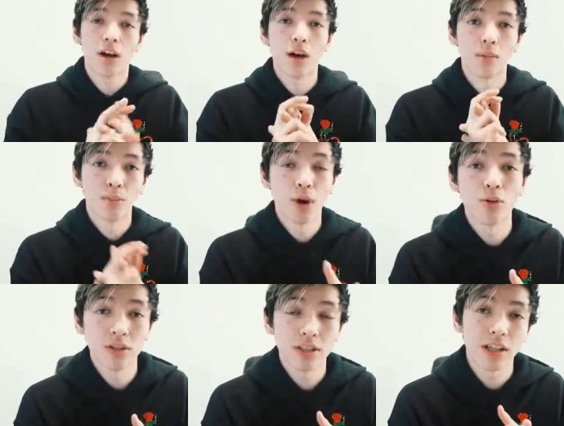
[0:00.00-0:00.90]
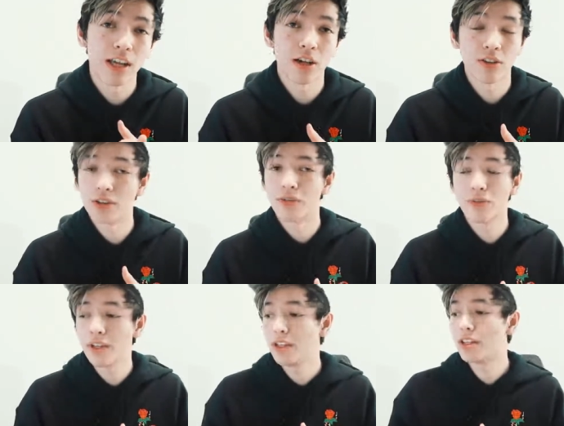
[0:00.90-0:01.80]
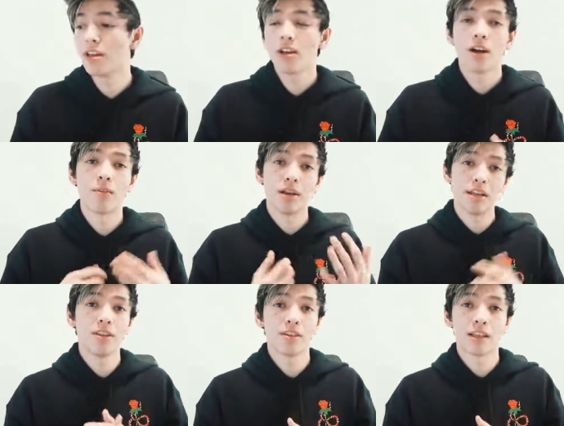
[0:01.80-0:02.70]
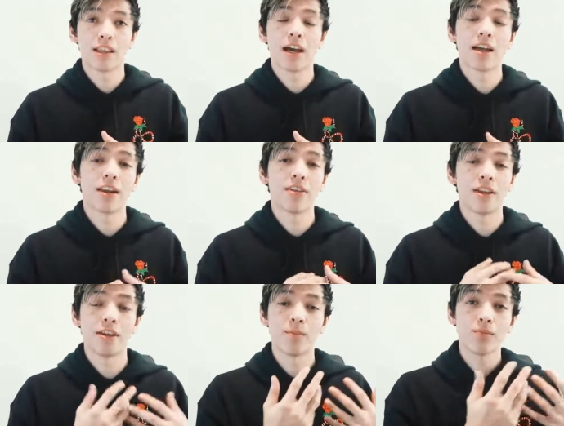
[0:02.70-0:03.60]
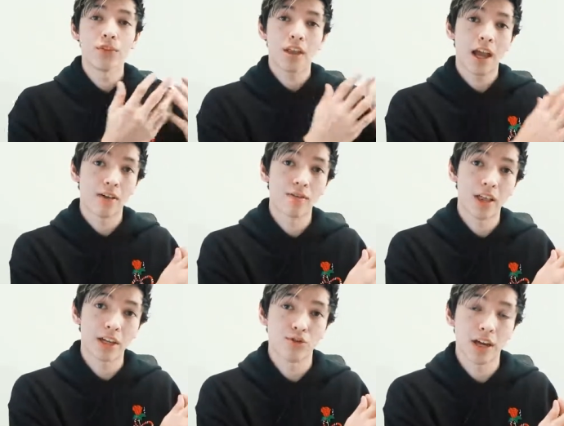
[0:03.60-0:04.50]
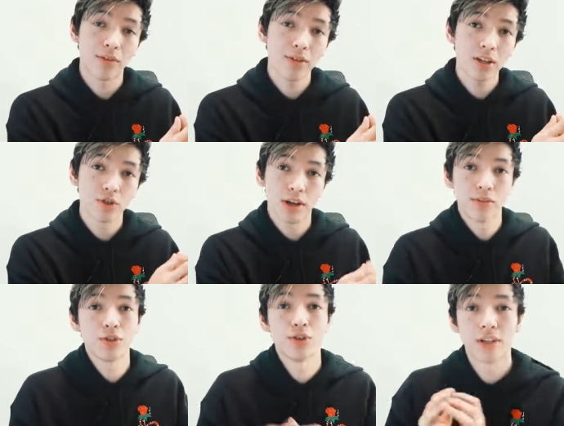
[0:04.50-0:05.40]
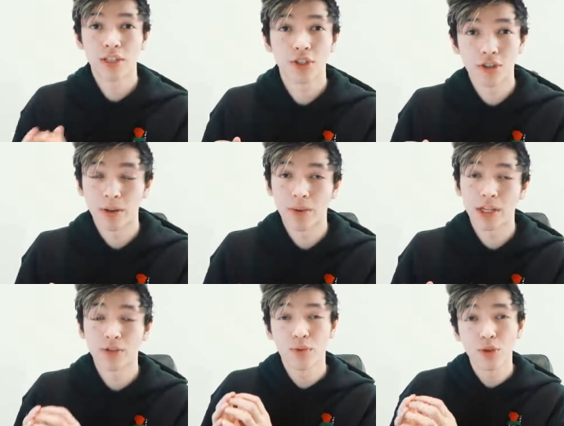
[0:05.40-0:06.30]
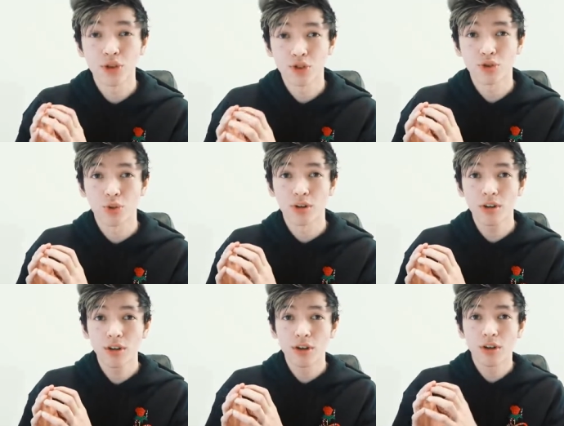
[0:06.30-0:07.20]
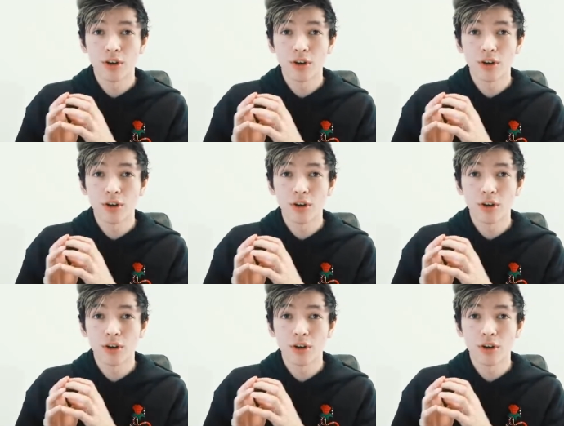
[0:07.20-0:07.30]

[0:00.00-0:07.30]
um, posts like on their feed, um, anything like that, and then have that traffic drive to your Instagram page for your store